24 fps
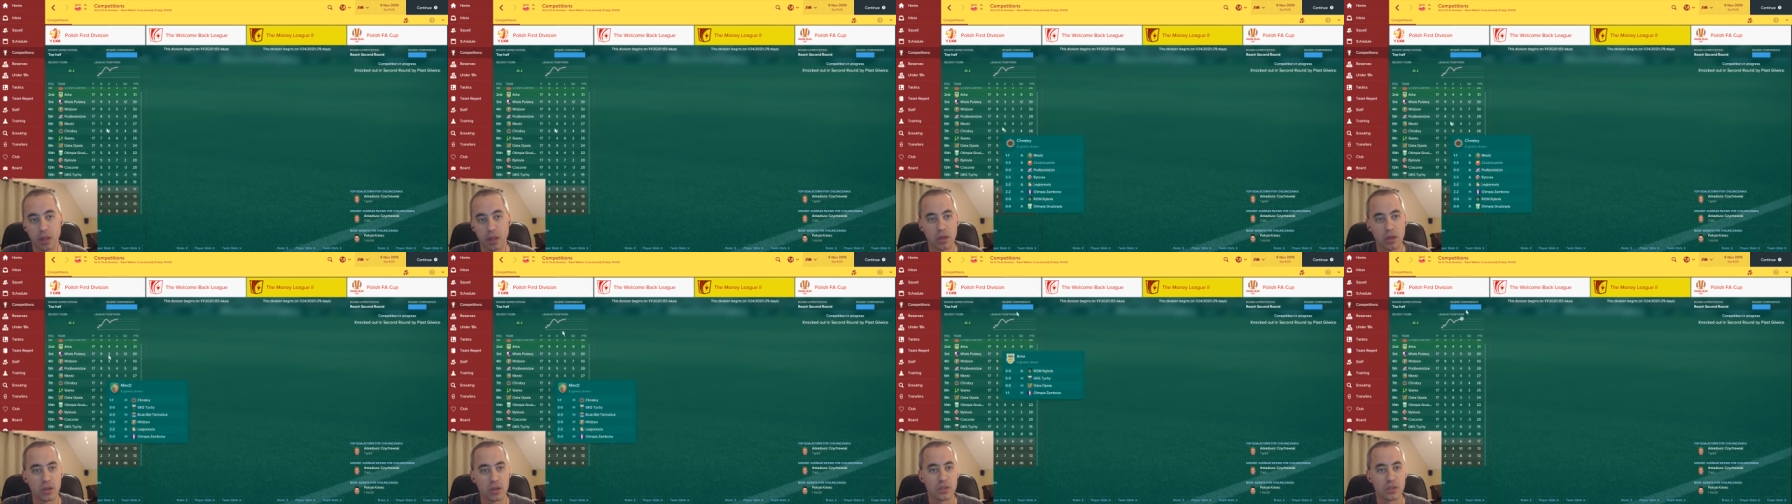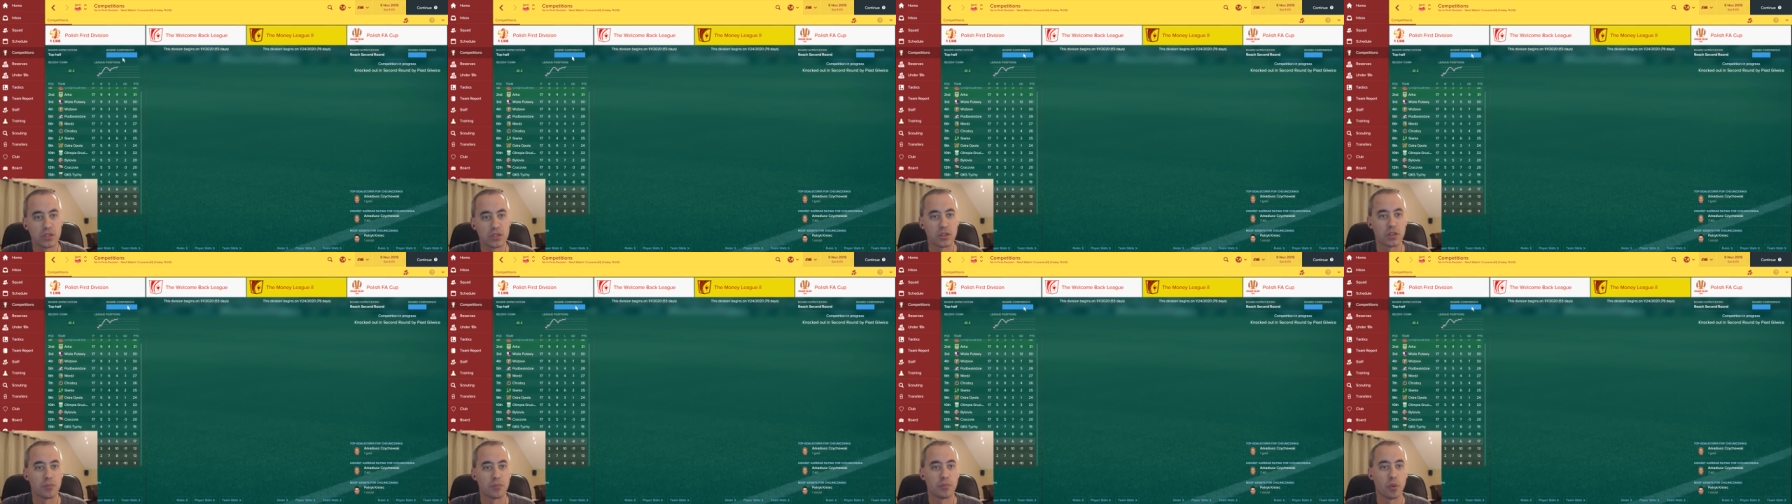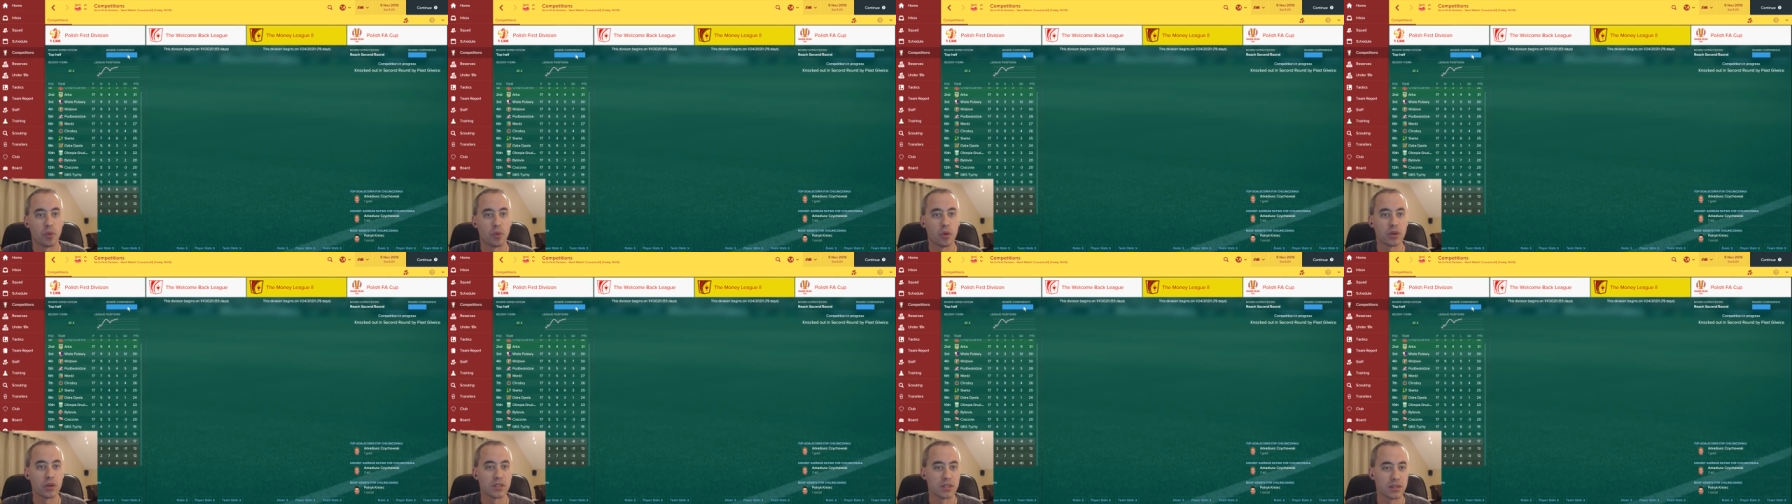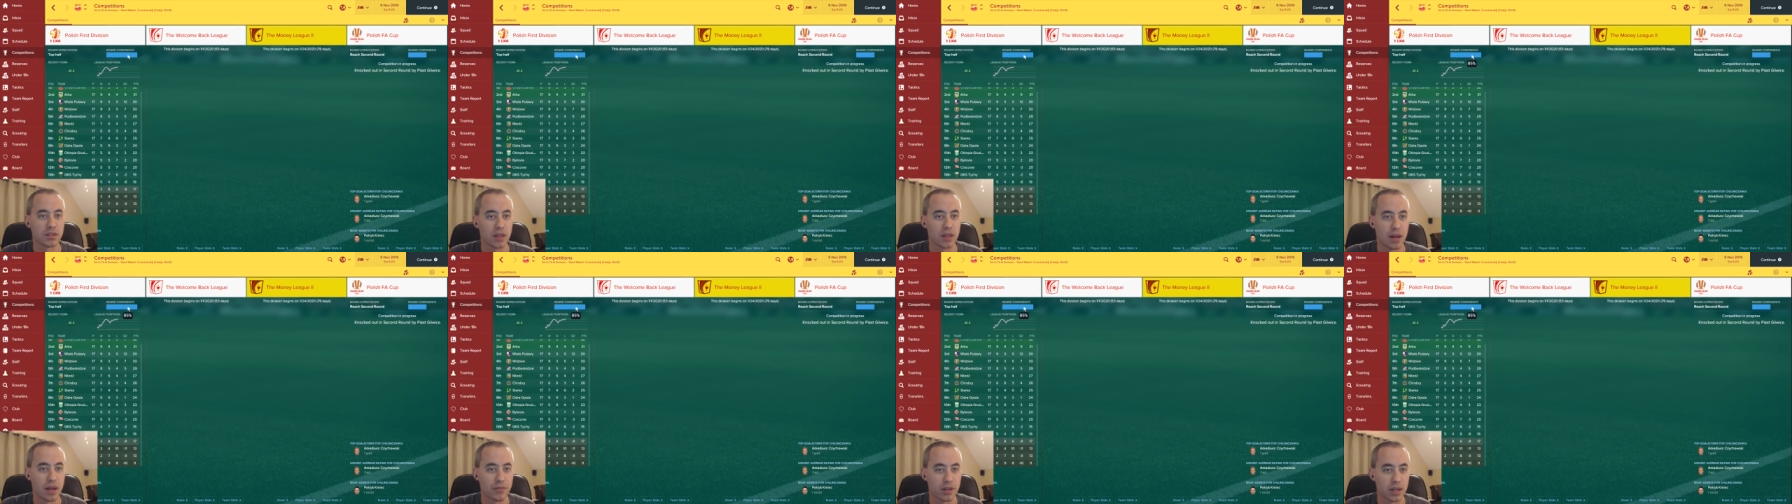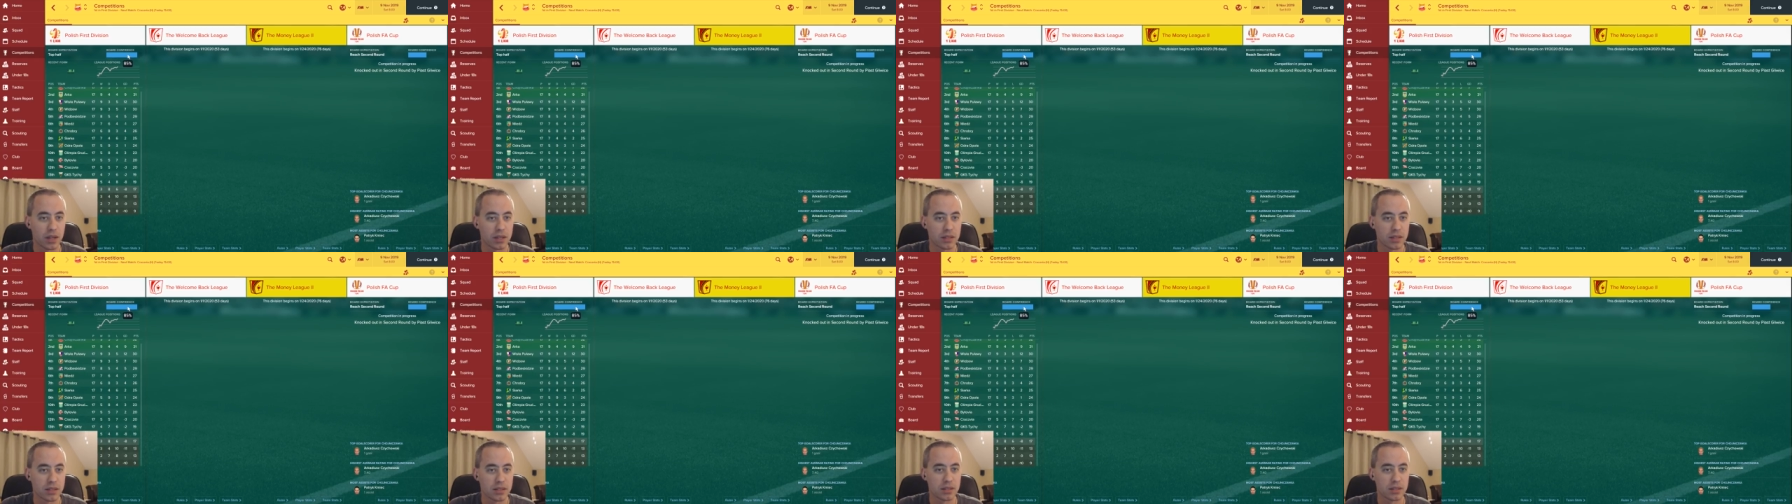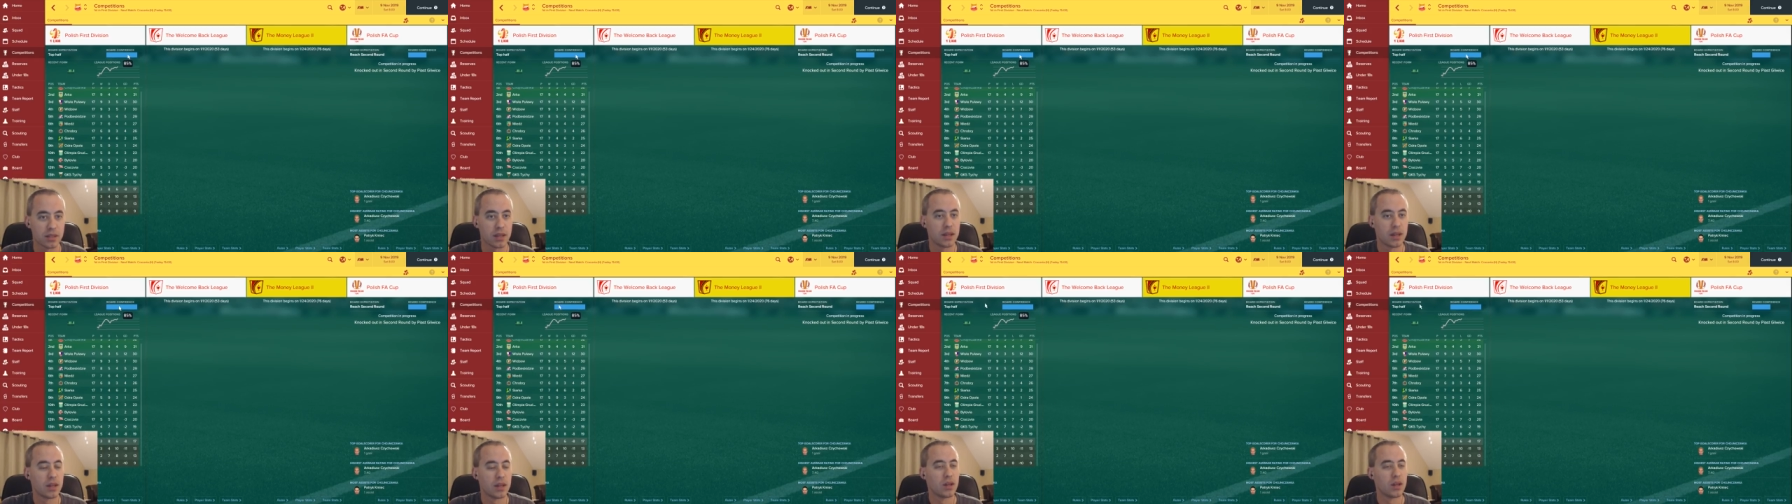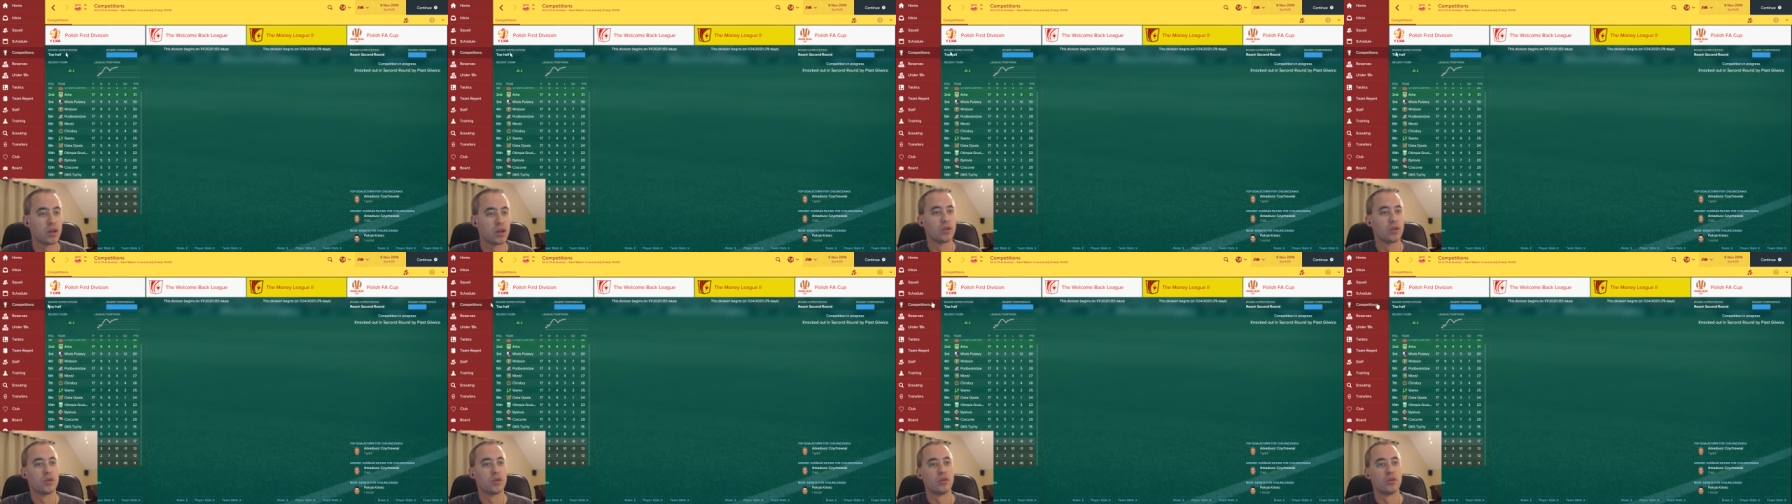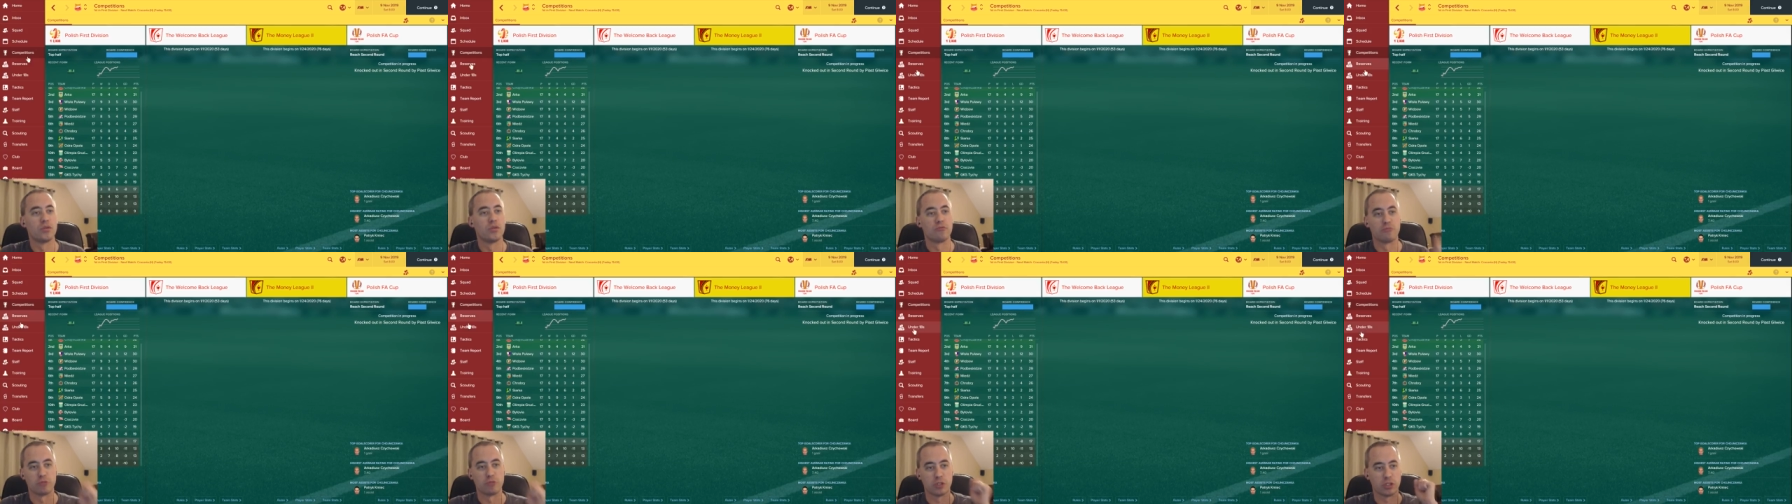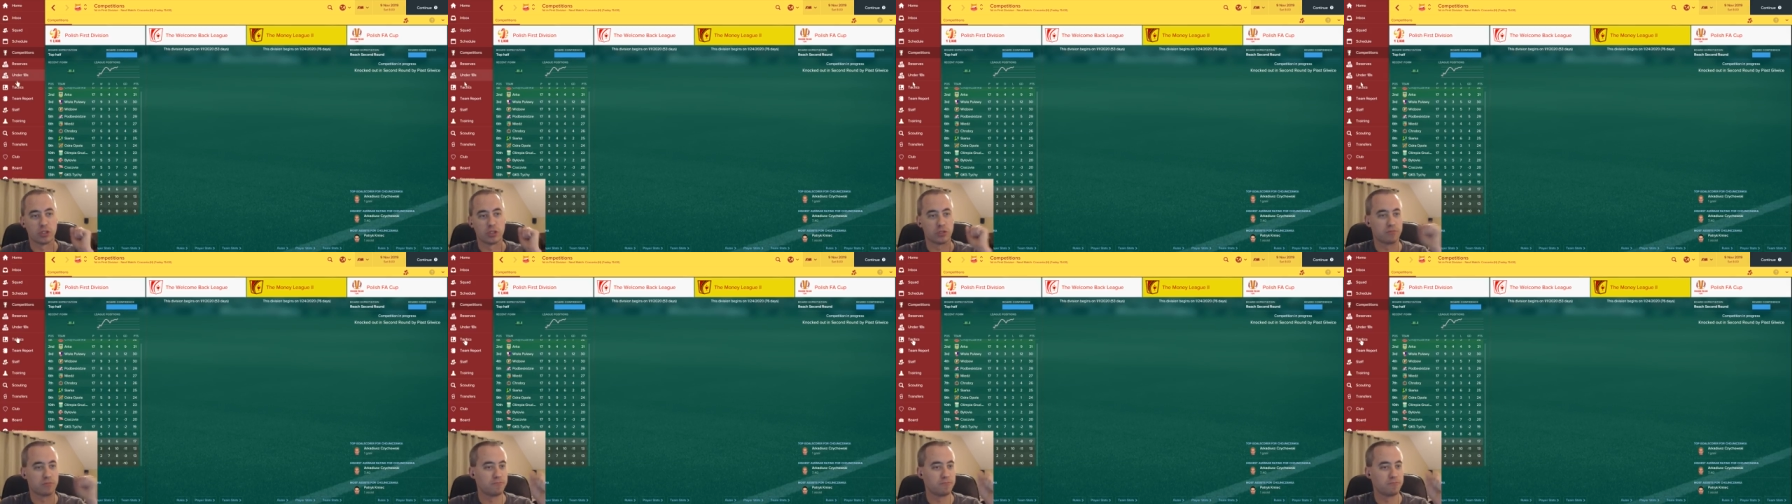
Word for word: So the board's loving us. We're,